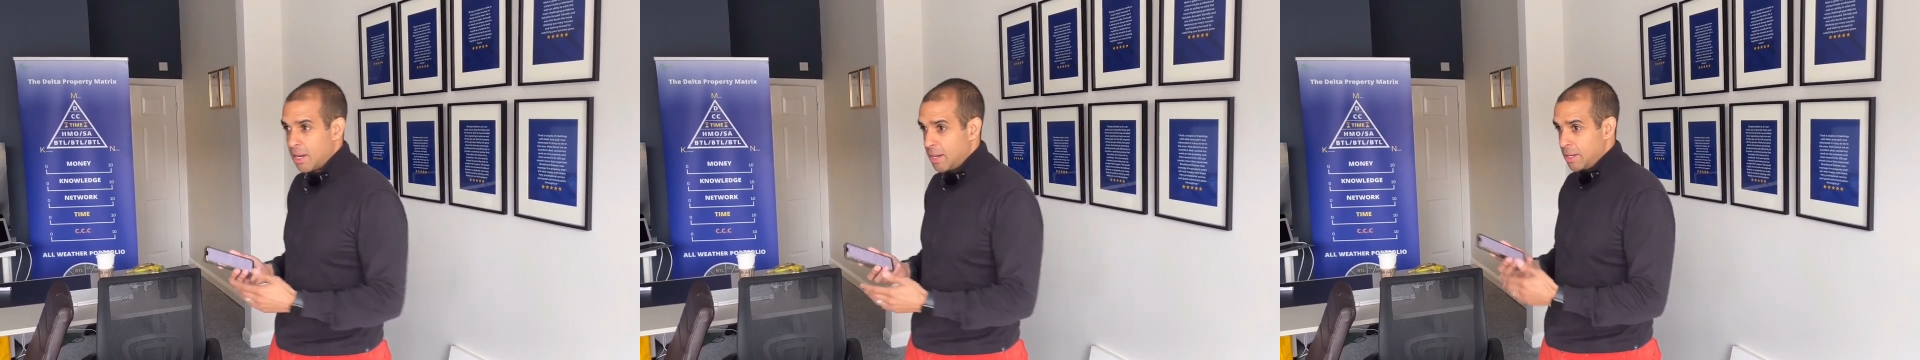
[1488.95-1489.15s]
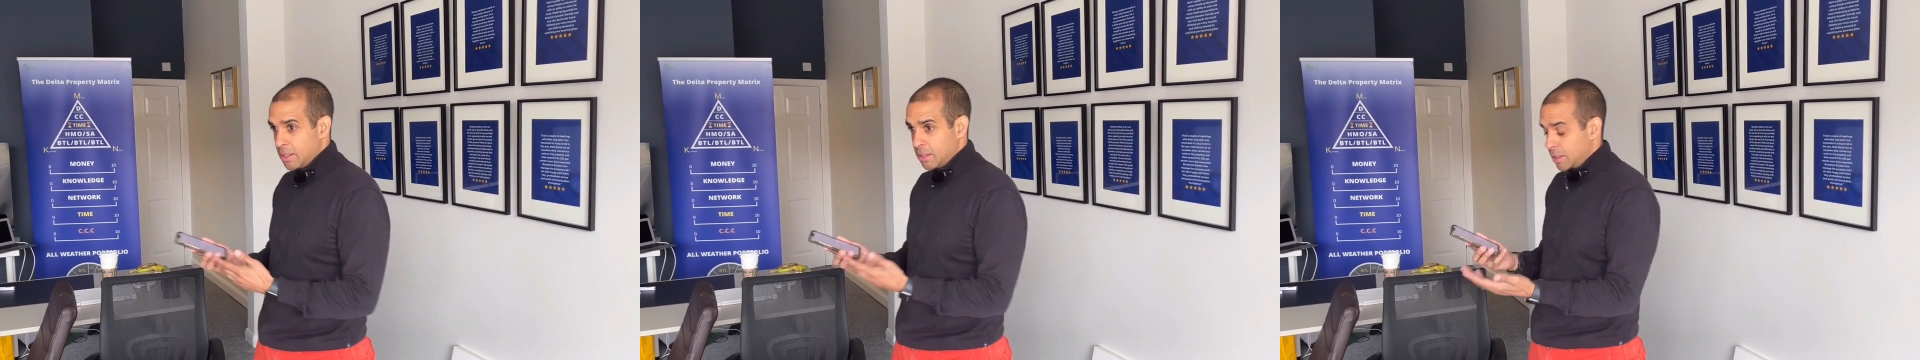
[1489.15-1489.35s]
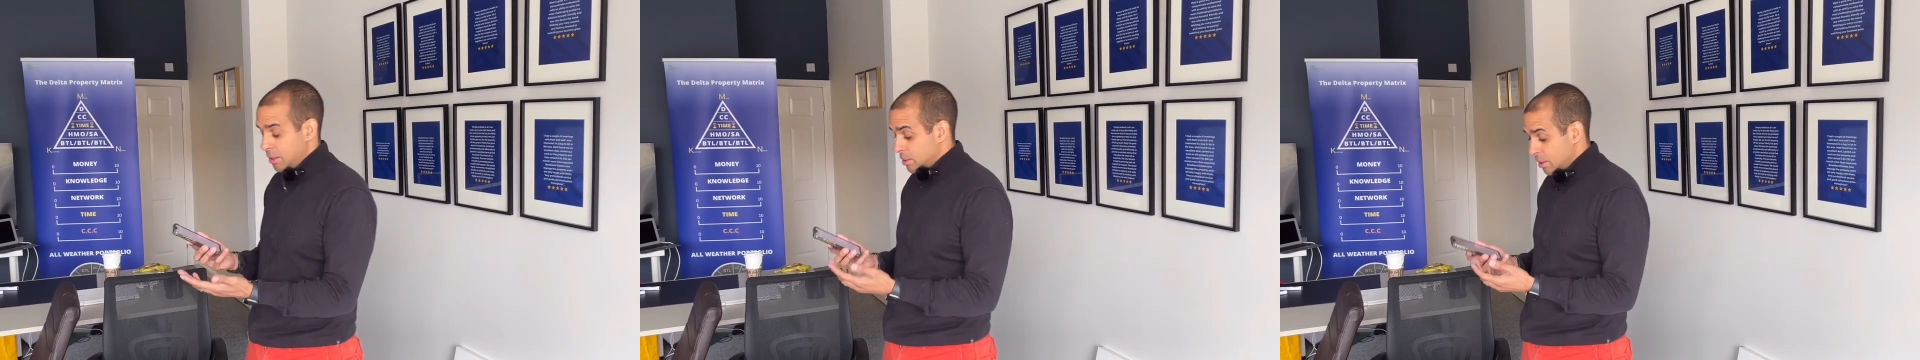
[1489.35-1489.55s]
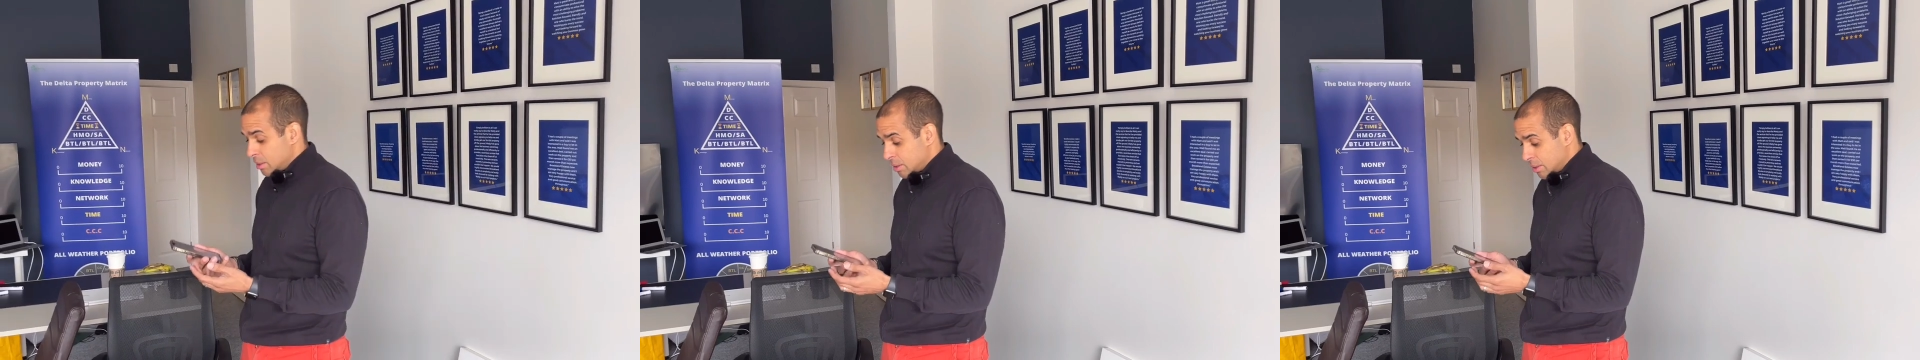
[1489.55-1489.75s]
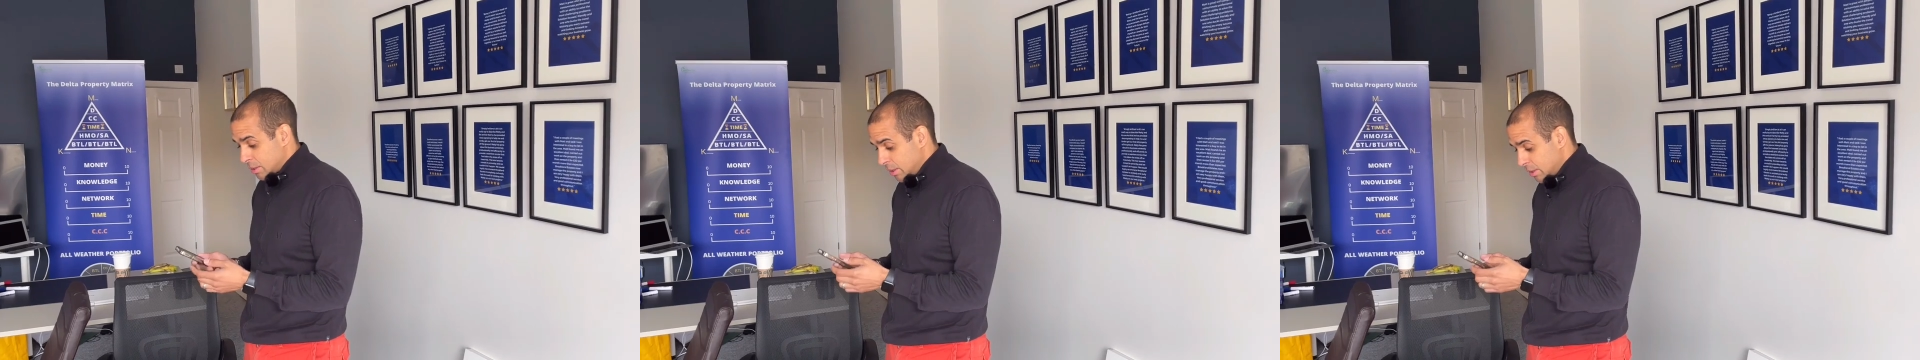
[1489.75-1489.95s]
It, it's
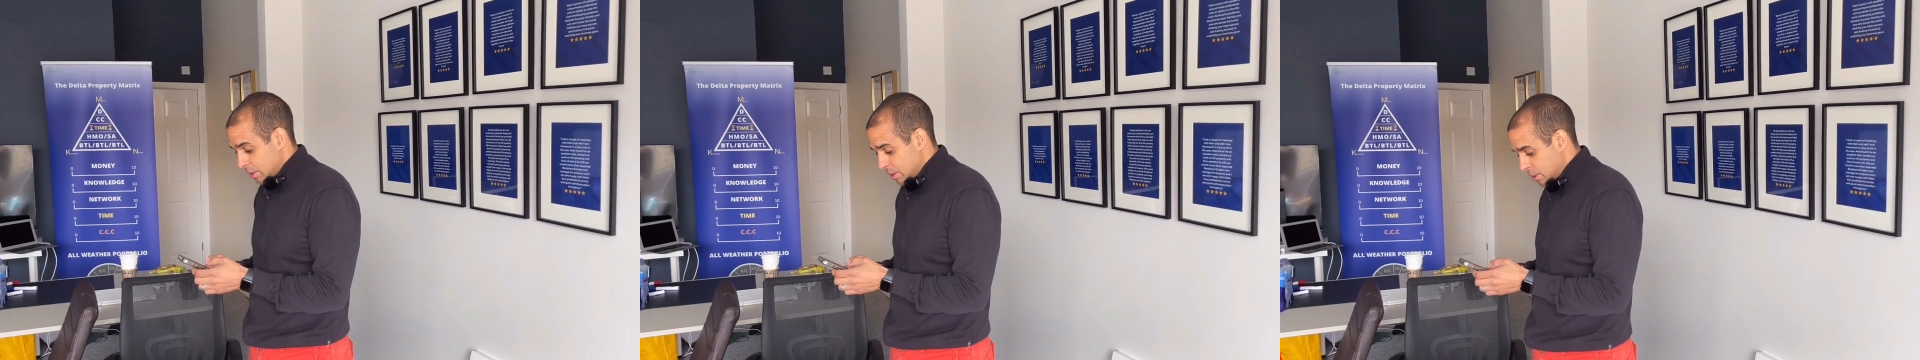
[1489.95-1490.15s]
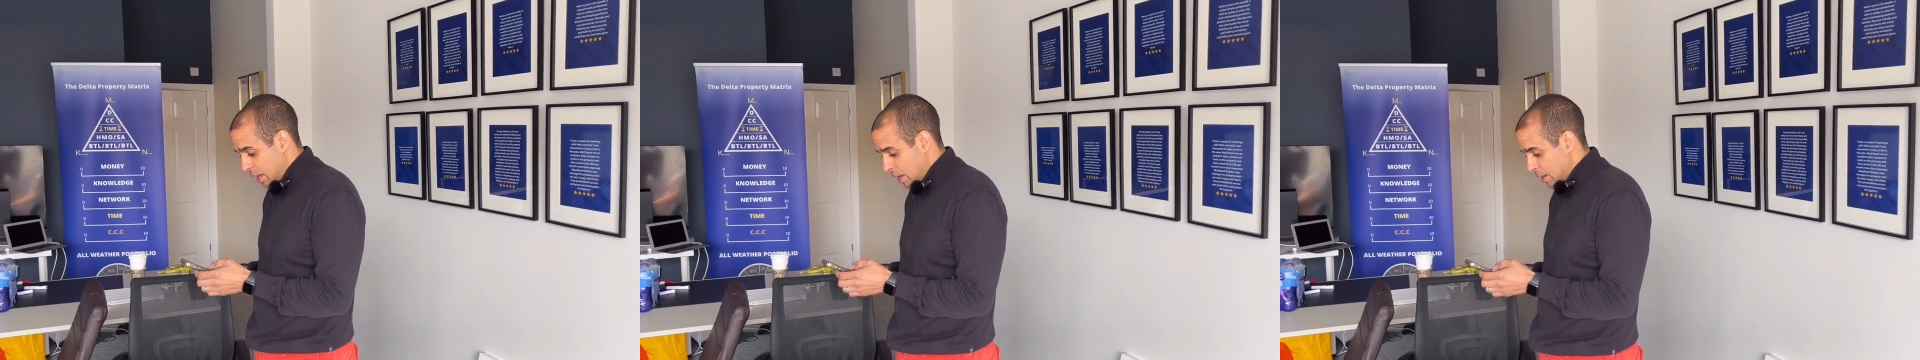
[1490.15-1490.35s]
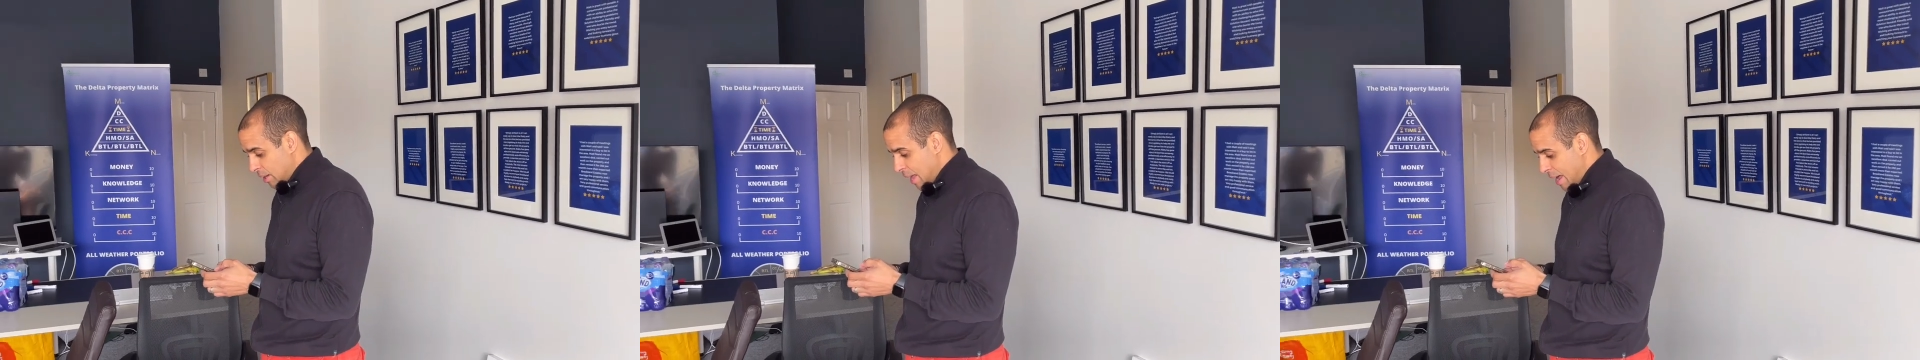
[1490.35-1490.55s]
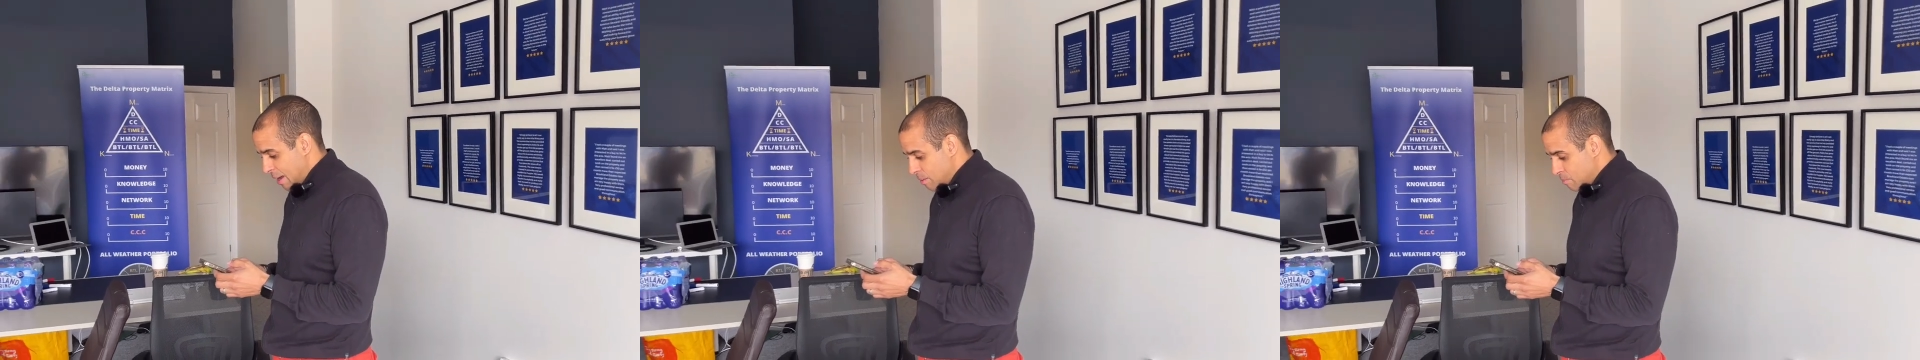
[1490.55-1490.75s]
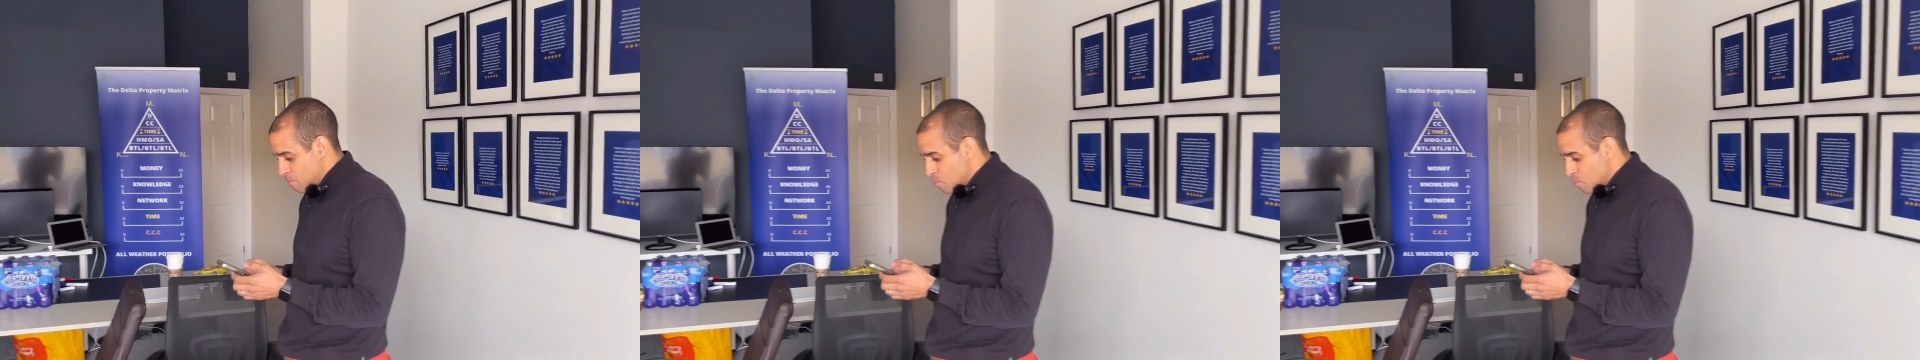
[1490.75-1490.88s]
just it's just that, that